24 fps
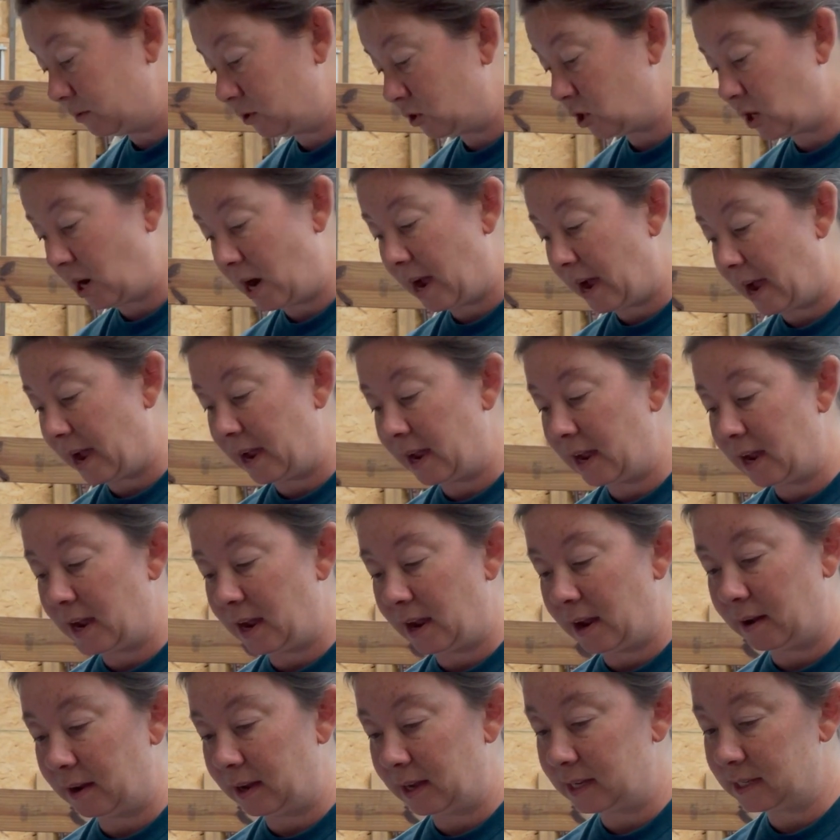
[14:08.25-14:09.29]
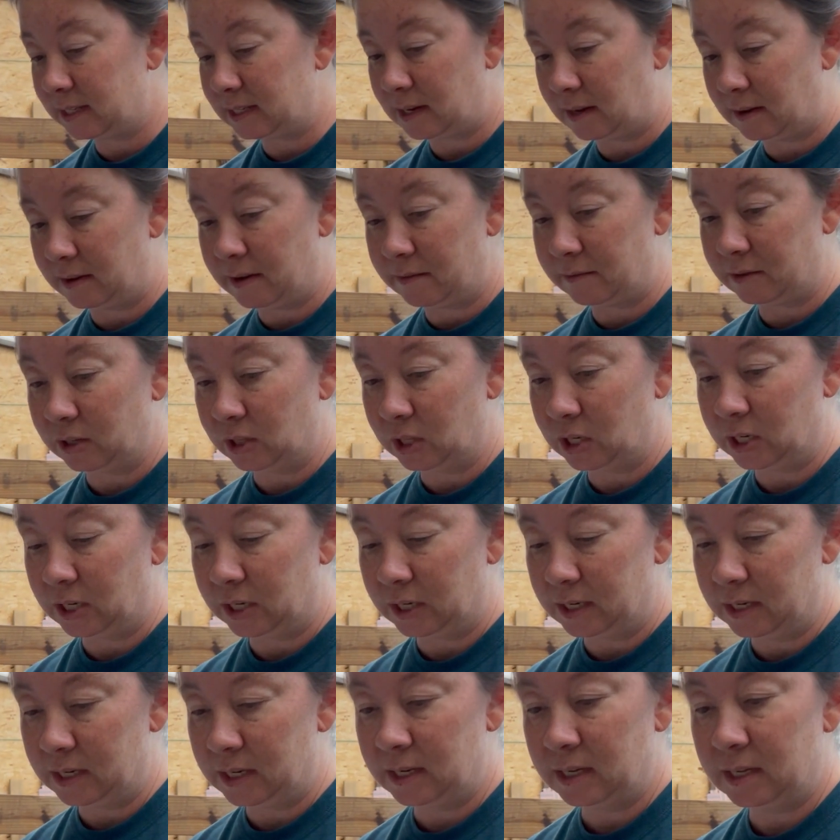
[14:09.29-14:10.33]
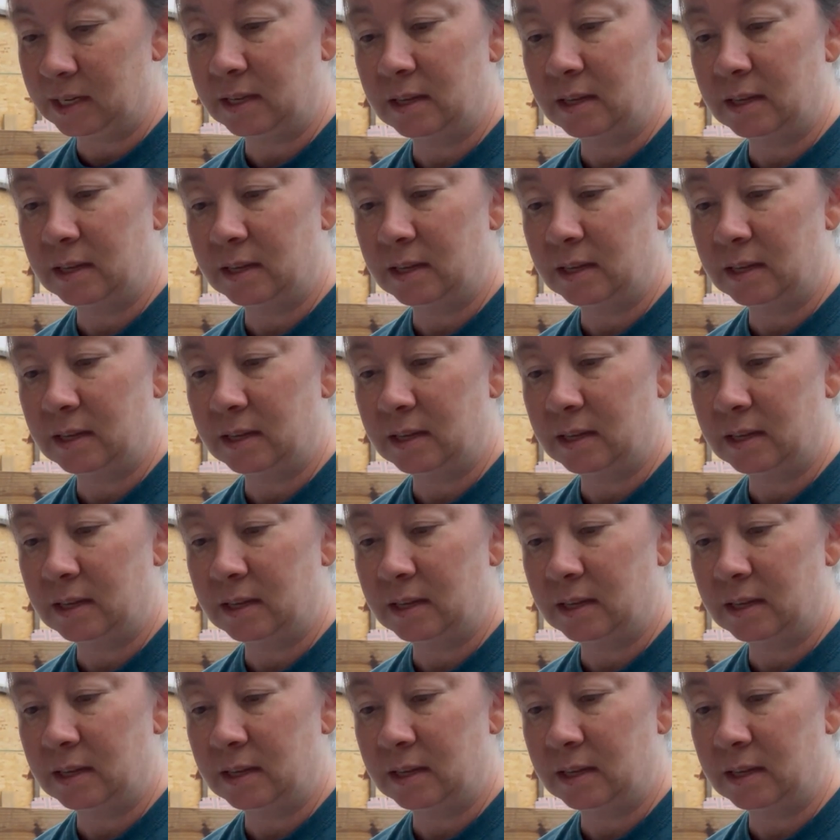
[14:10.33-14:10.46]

try, I guess I'll never learn.